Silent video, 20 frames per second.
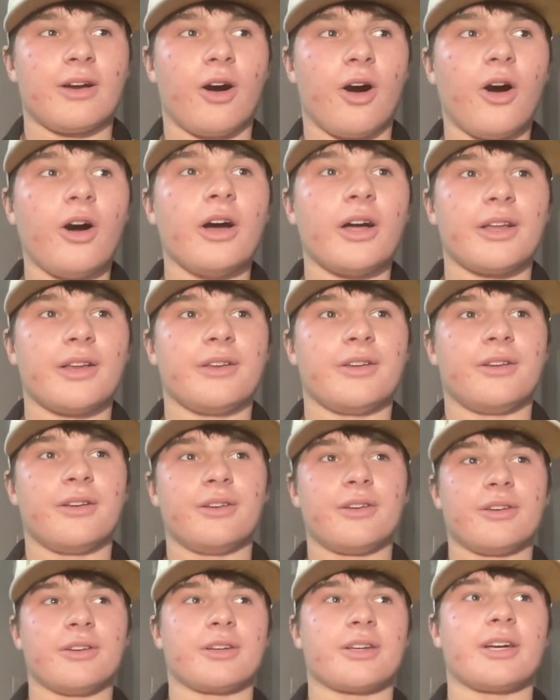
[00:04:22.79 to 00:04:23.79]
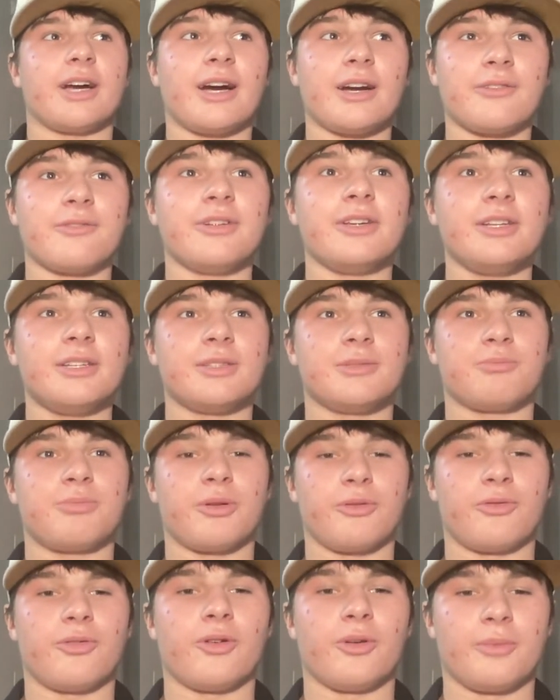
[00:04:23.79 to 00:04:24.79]
on Kyrie's
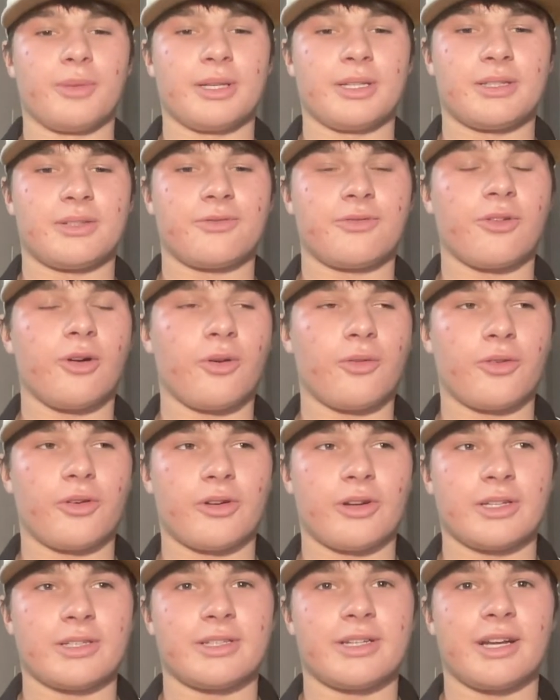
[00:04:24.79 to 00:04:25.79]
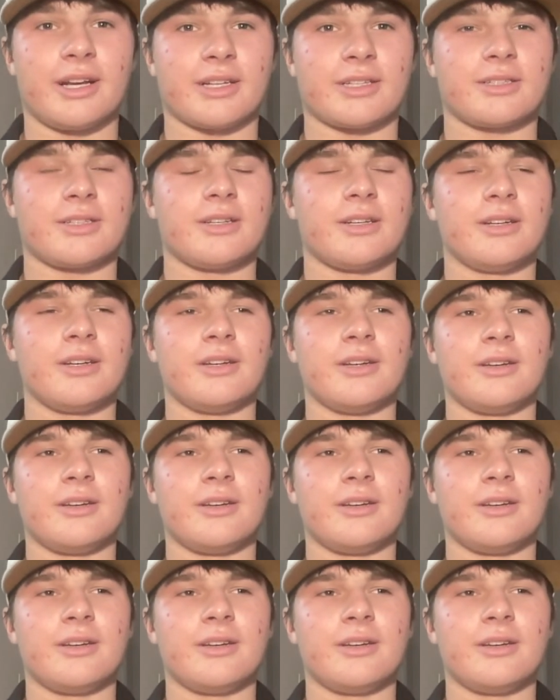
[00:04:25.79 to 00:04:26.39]
performance over his next